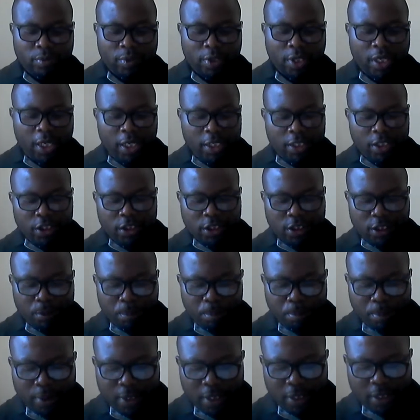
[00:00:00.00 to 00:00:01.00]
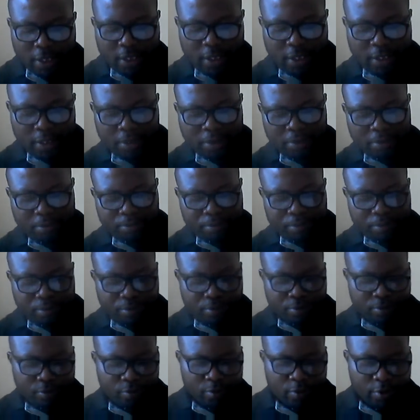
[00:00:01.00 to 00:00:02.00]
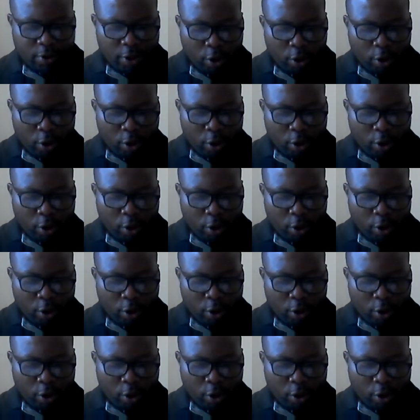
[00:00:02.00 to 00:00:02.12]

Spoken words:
It is simply the